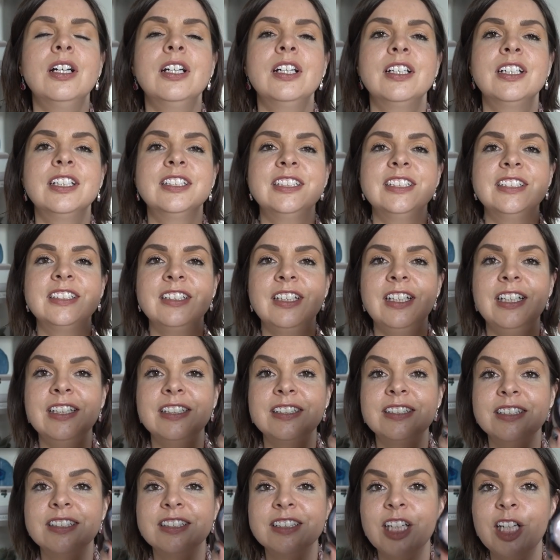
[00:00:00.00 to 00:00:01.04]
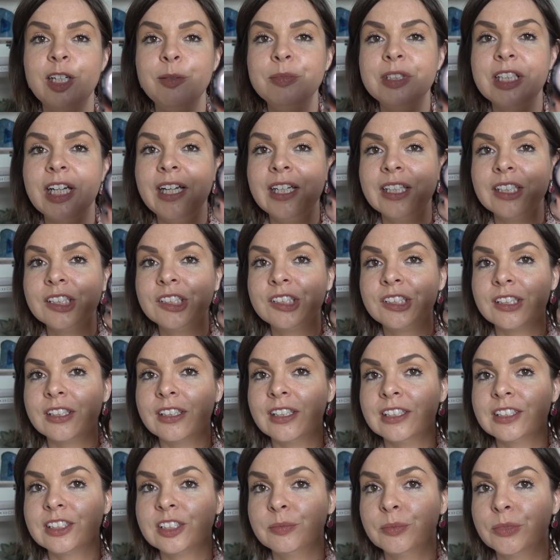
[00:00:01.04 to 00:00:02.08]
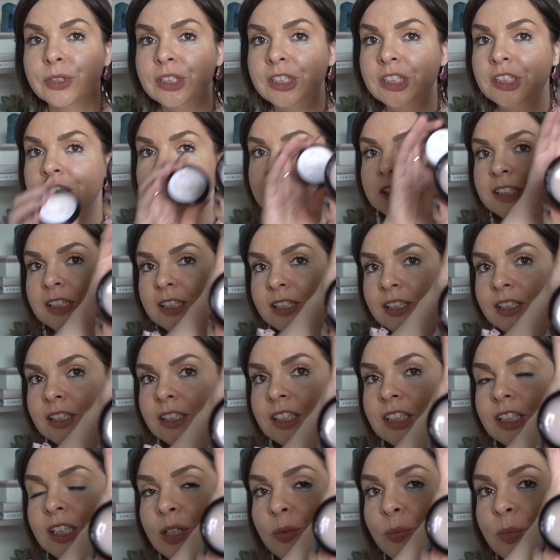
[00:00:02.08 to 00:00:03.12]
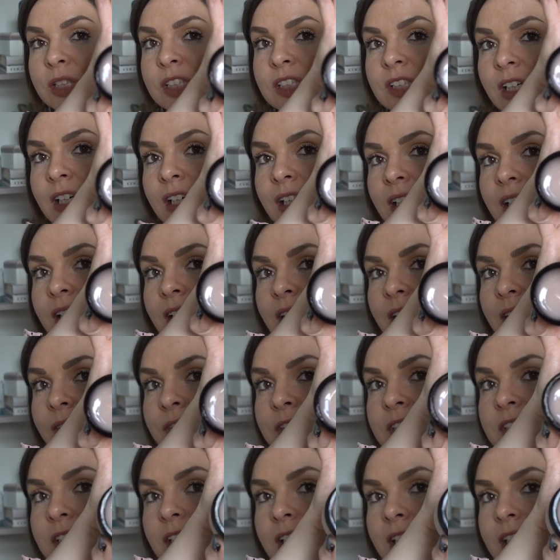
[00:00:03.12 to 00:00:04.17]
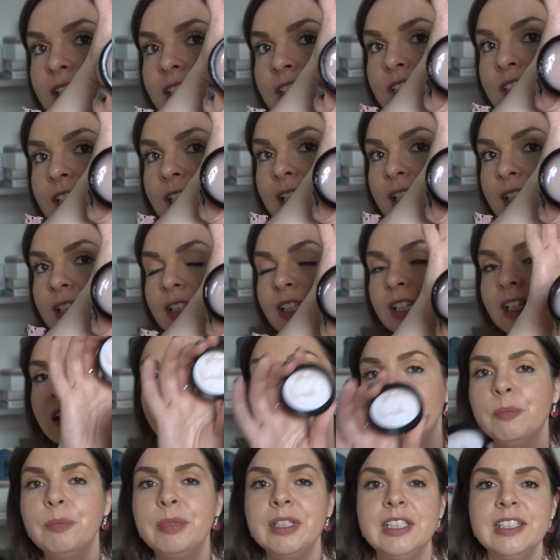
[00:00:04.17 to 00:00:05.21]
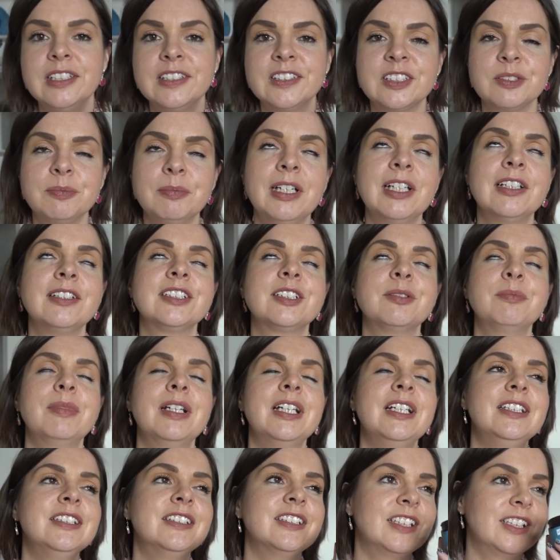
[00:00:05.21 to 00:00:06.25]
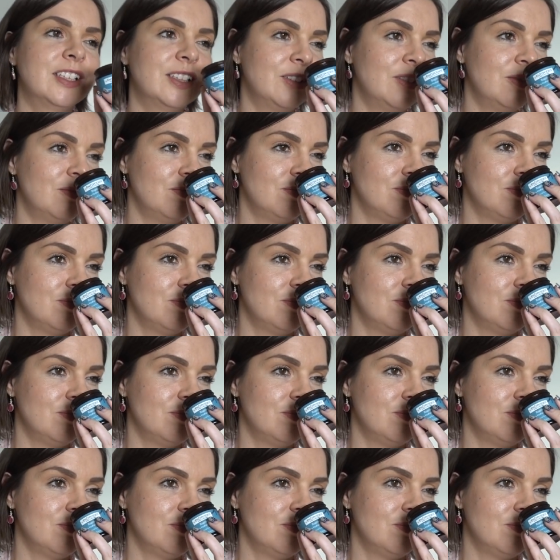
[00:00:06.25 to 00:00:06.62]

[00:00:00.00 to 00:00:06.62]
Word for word: Because it's the same texture as the Moisture Surge, which I love, it's like a gel, but this smells amazing.